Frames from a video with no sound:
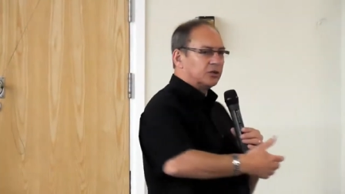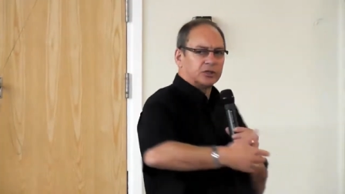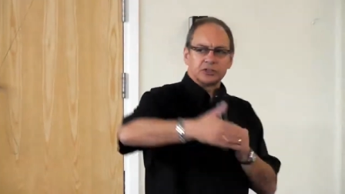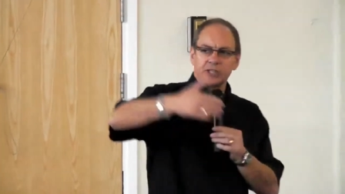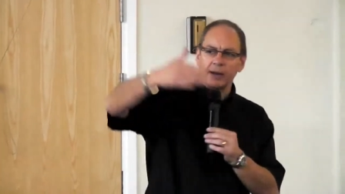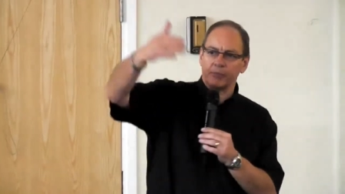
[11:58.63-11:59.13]

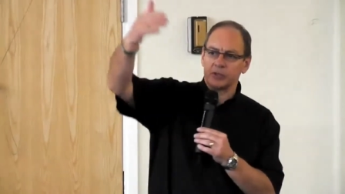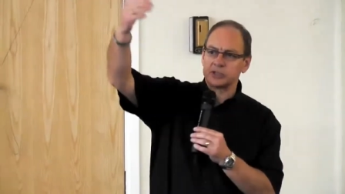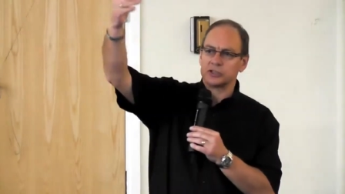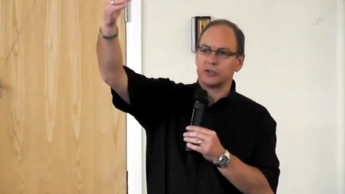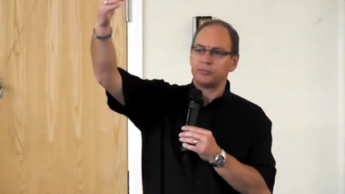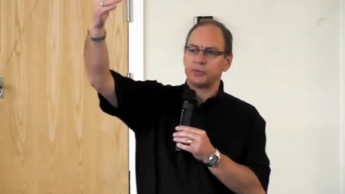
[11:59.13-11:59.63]
the
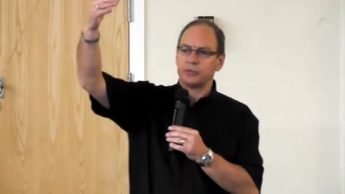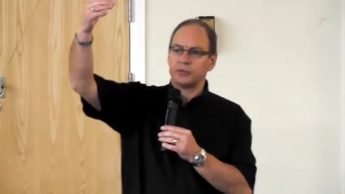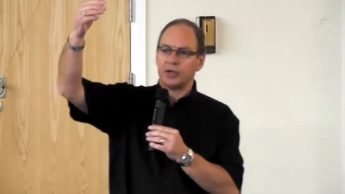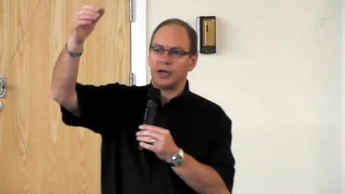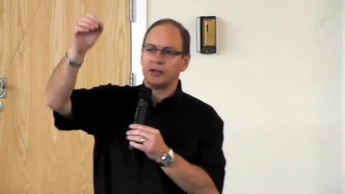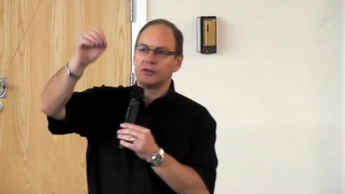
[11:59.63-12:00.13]
tablets up,
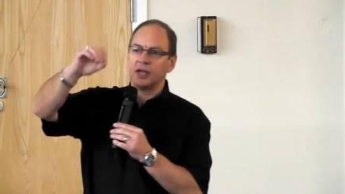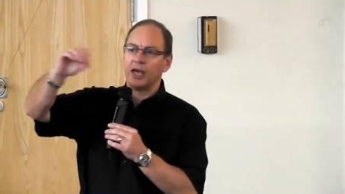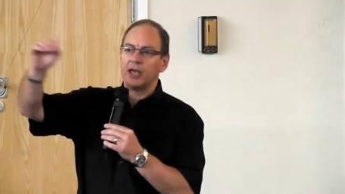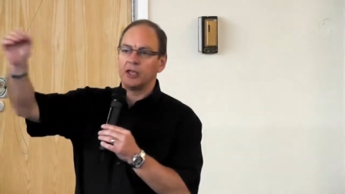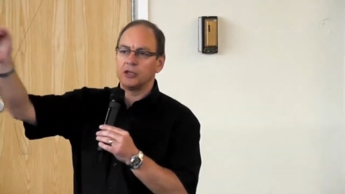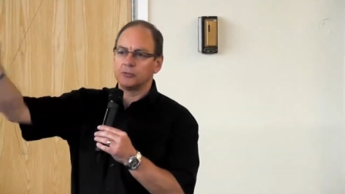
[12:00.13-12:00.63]
and
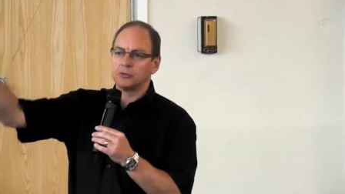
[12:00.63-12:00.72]
there he